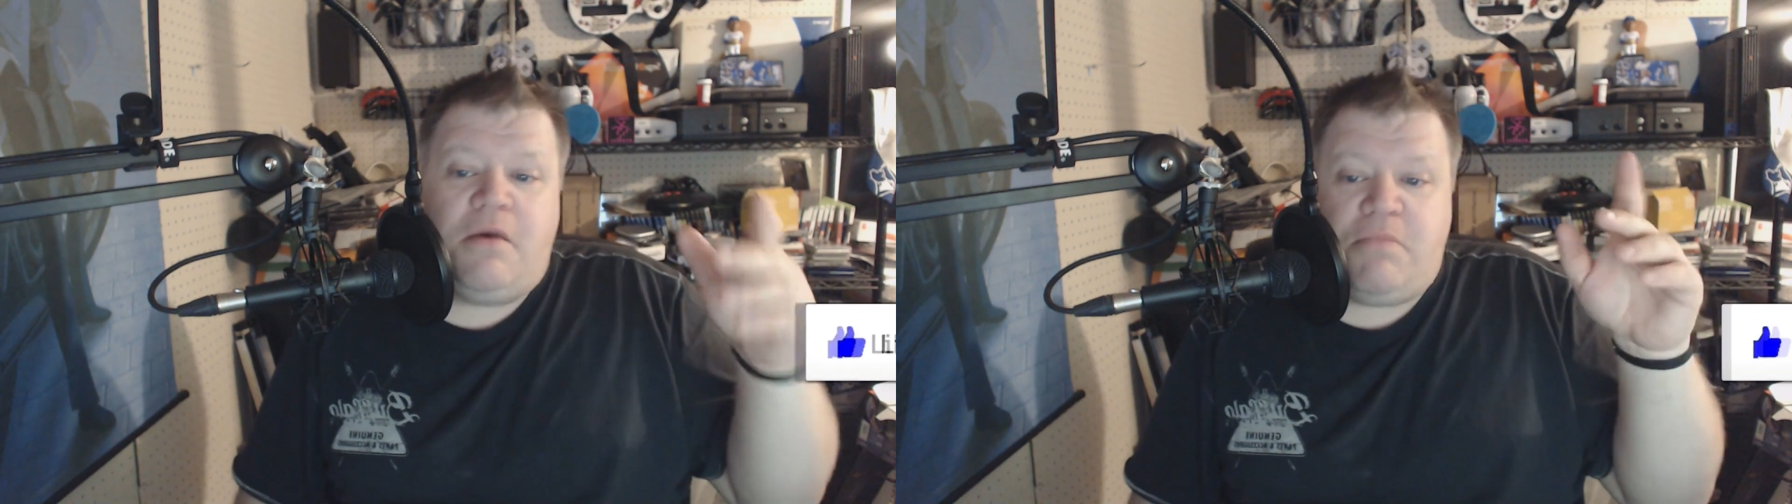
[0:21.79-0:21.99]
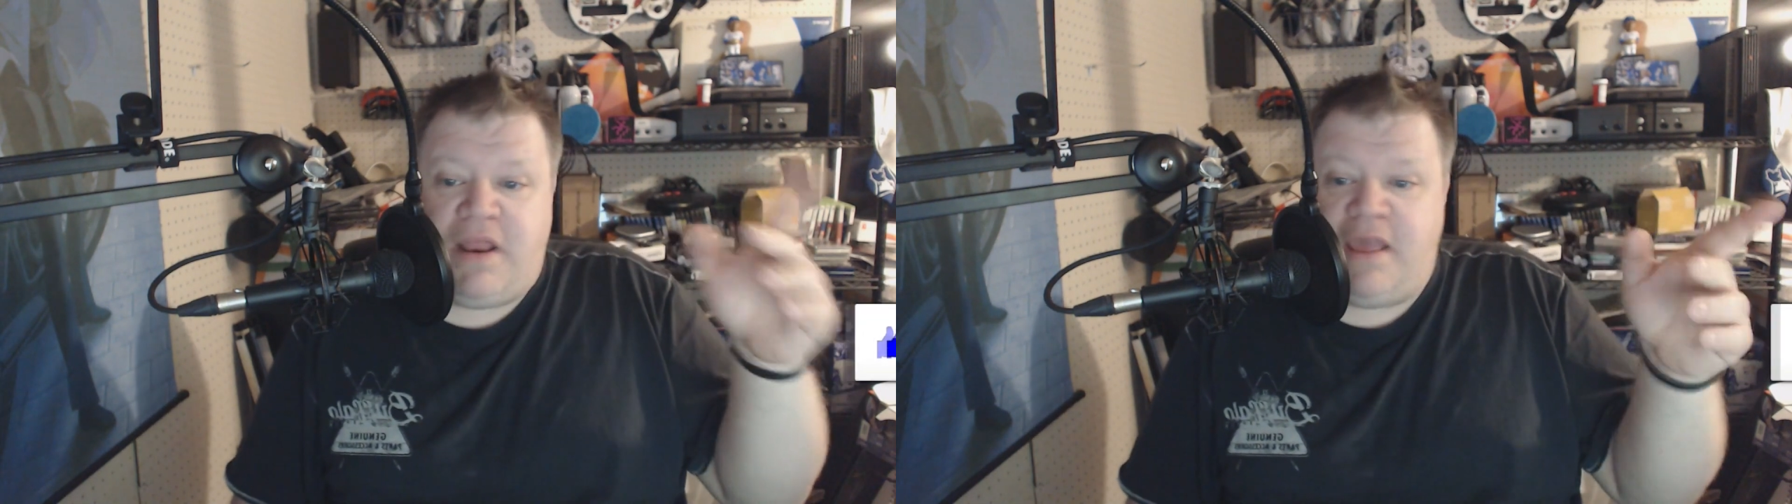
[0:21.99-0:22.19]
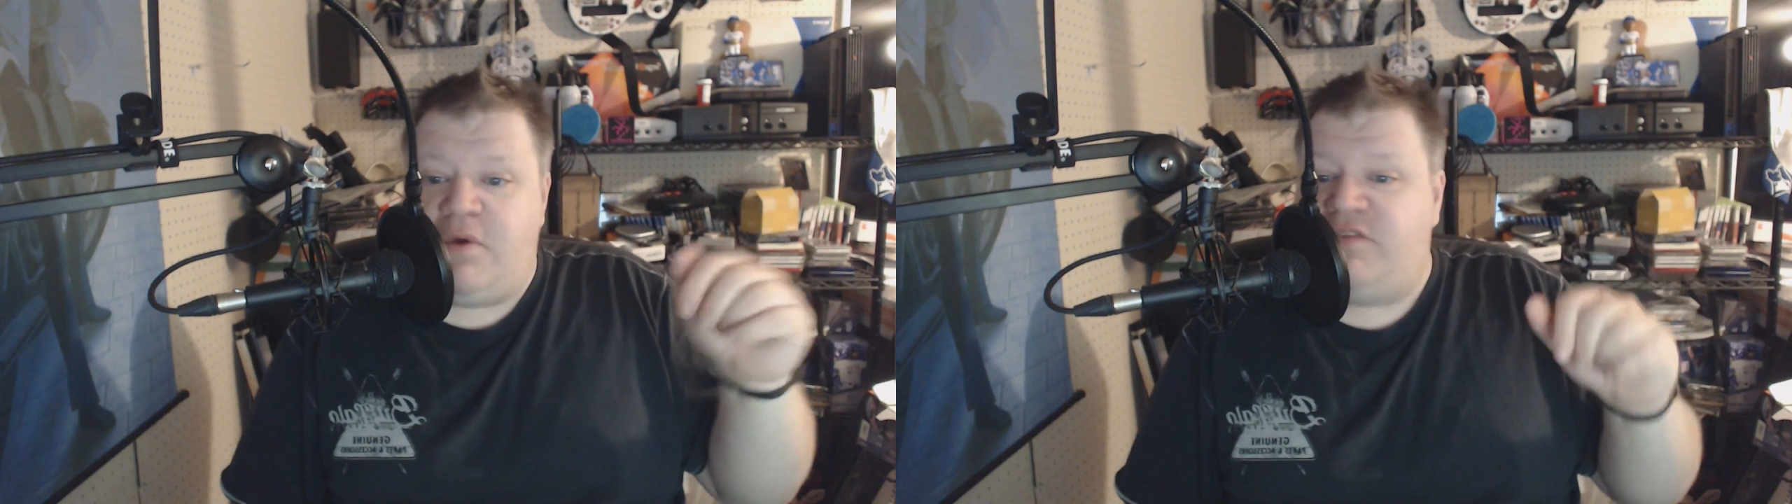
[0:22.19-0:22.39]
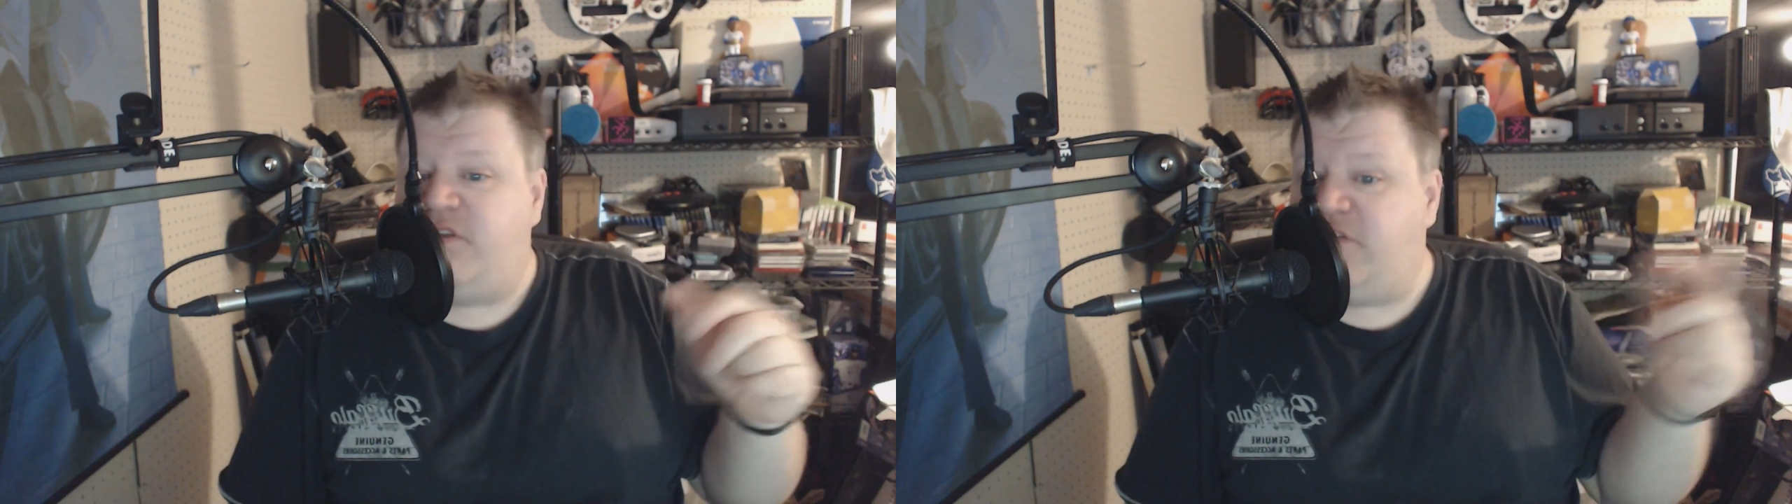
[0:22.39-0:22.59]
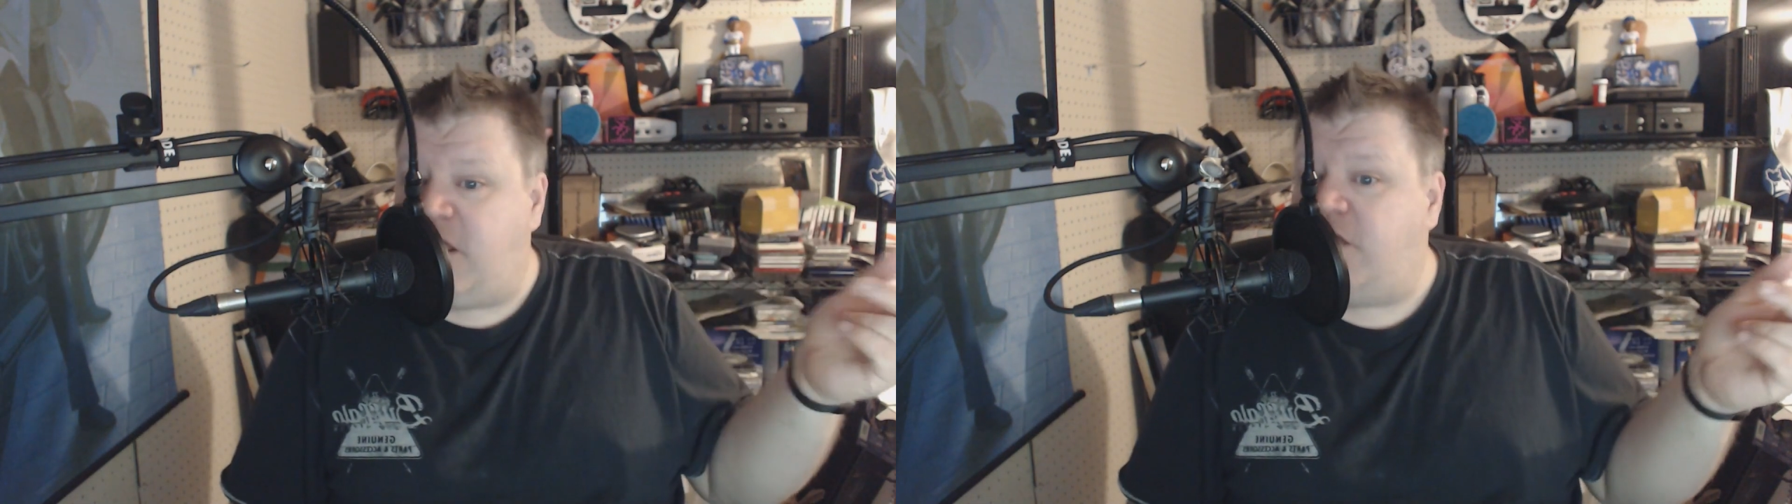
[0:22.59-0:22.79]
But anyways,
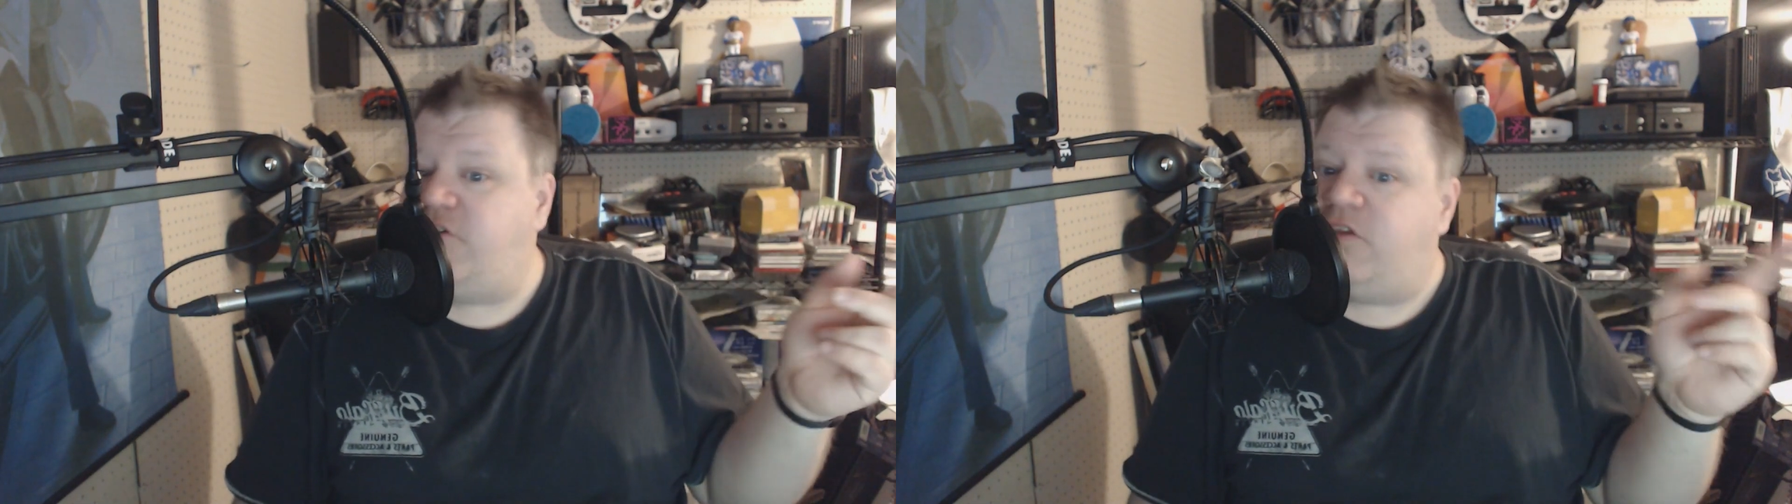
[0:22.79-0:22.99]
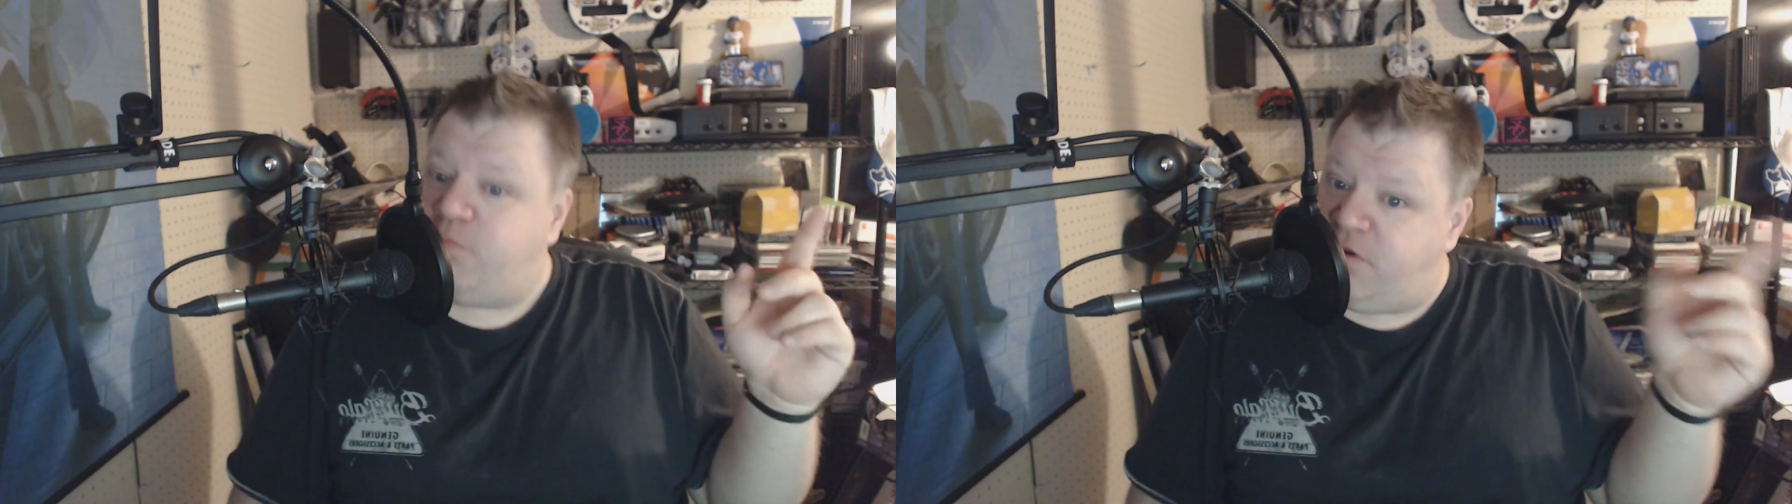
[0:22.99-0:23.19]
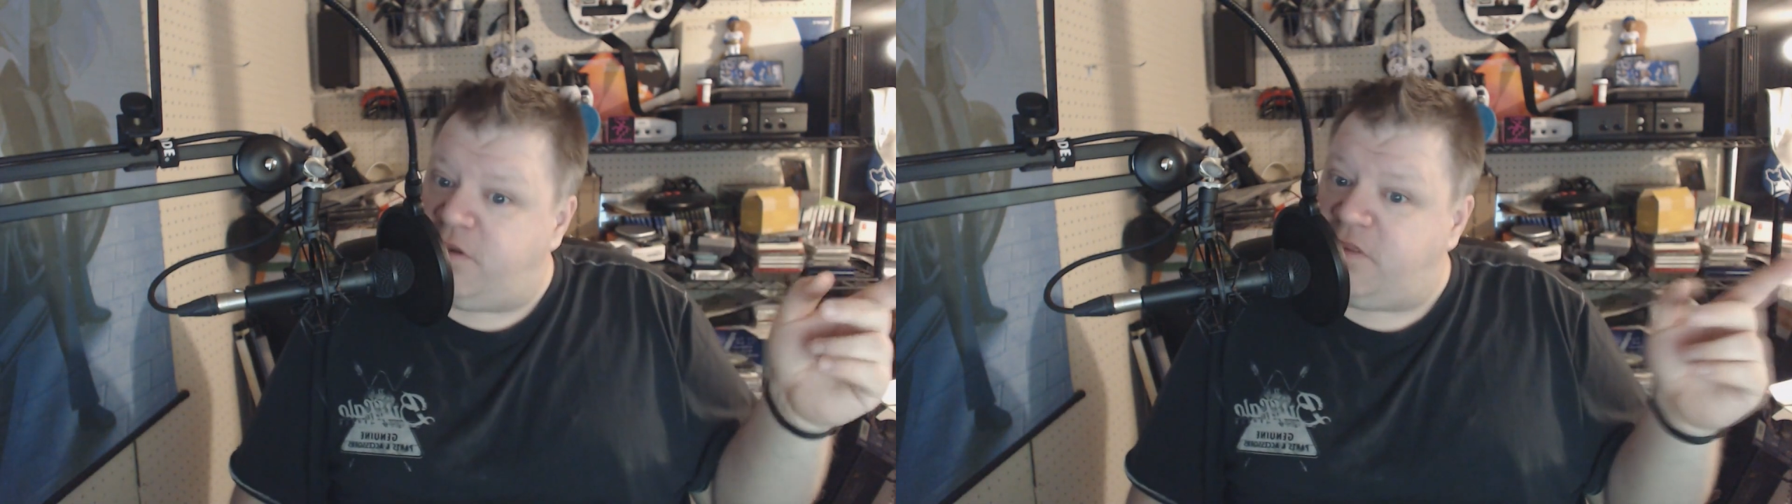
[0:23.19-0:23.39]
let's get on to the print